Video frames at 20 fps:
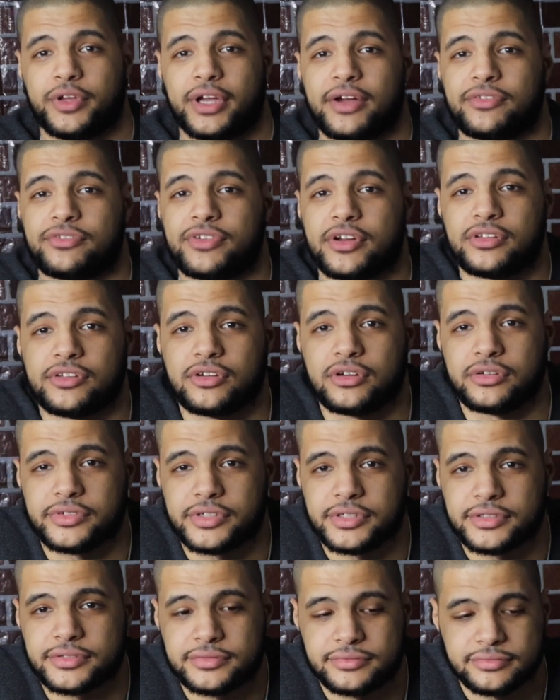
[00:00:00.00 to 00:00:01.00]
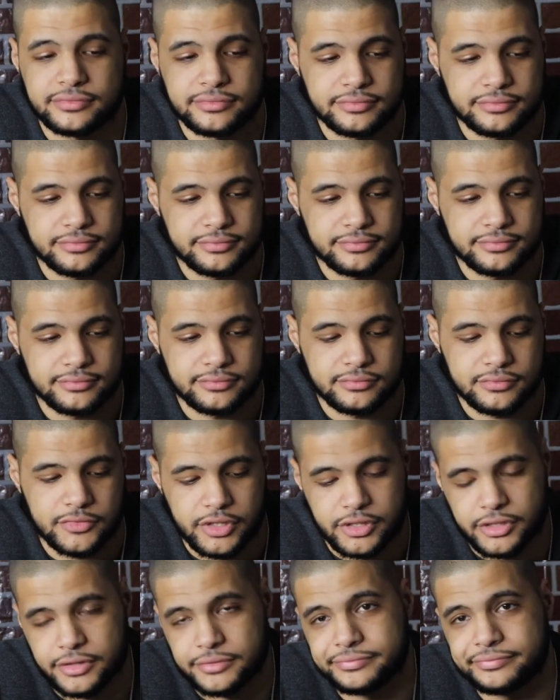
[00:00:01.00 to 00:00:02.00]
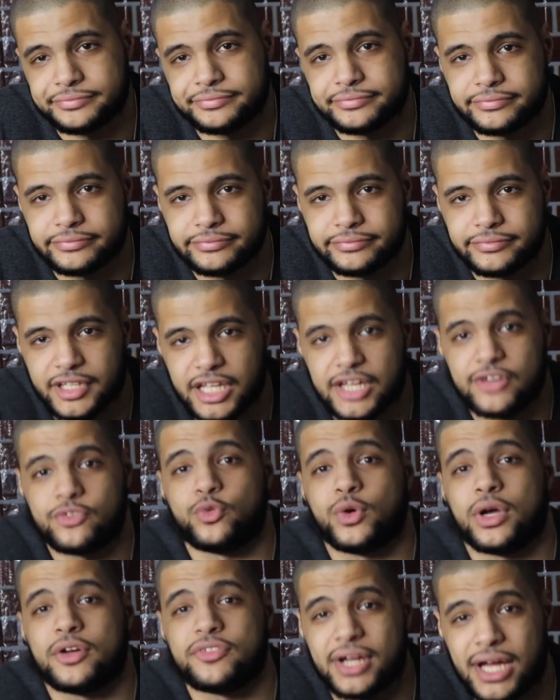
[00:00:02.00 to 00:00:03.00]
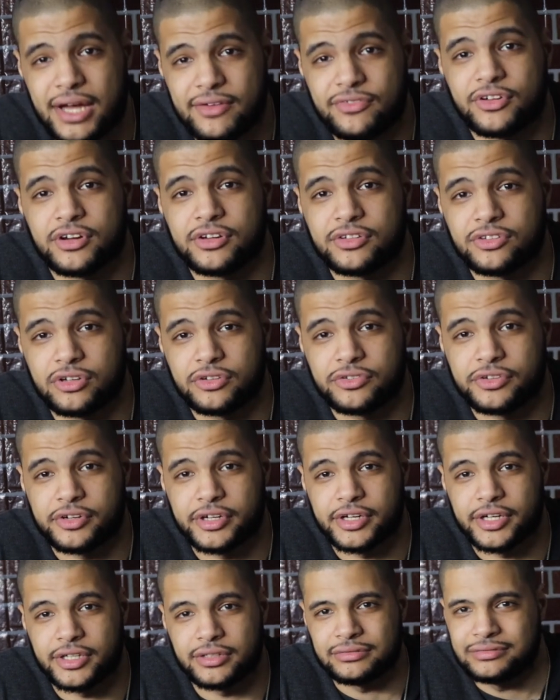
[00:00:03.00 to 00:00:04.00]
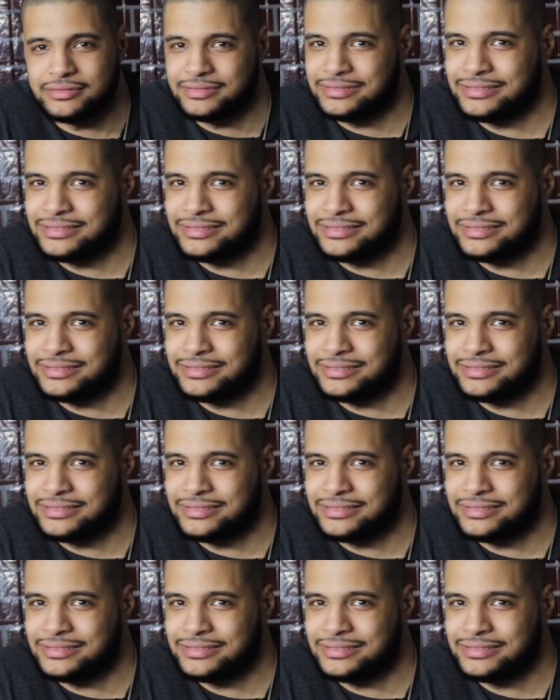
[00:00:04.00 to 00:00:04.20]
you got friends over. You know, if we ever have friends over again.